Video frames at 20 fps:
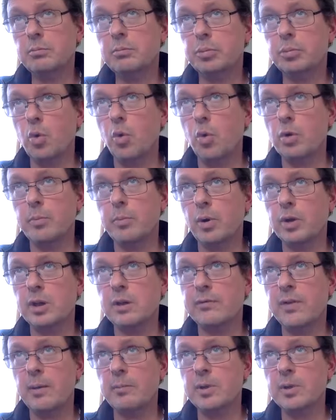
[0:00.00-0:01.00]
broad
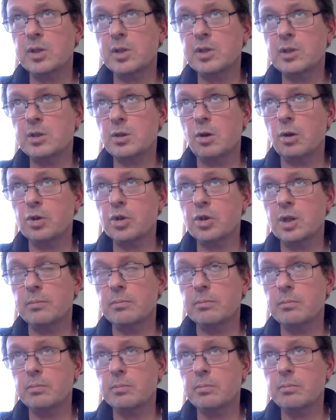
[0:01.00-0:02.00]
body of feminist
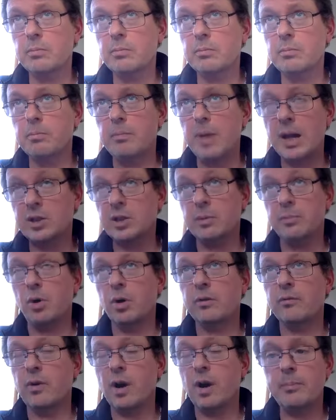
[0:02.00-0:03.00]
scholarship makes the
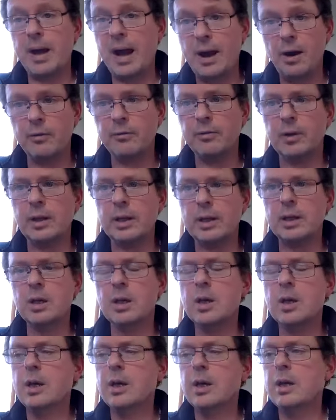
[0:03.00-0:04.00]
point very powerfully,
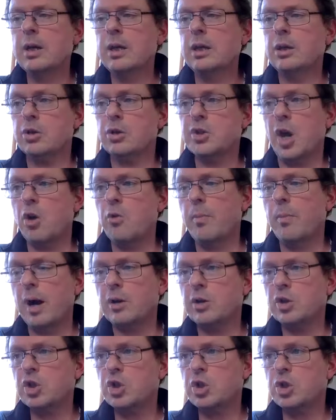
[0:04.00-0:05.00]
so
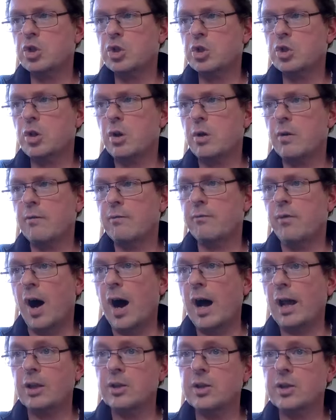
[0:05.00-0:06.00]
much
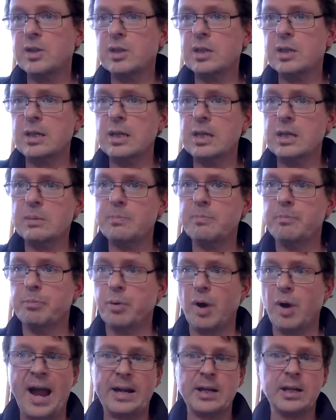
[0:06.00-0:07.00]
violence is
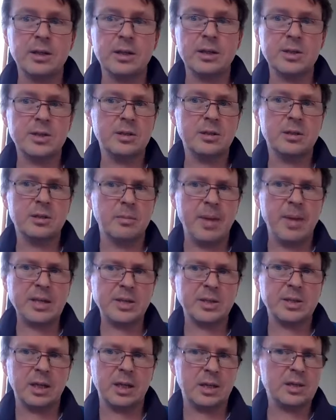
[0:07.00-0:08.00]
branded as
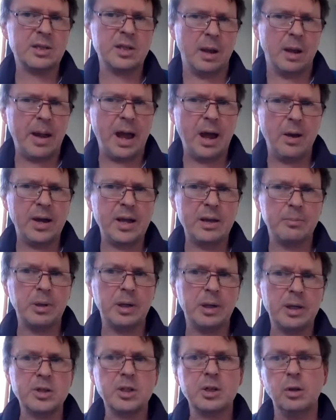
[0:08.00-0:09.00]
domestic and somehow
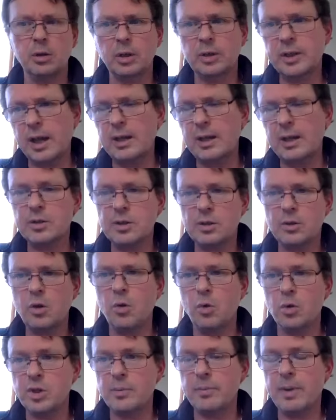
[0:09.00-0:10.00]
apolitical, and yet it's of
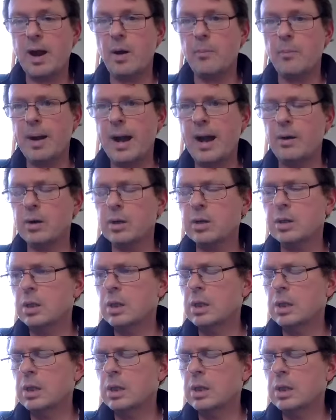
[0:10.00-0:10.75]
course about power.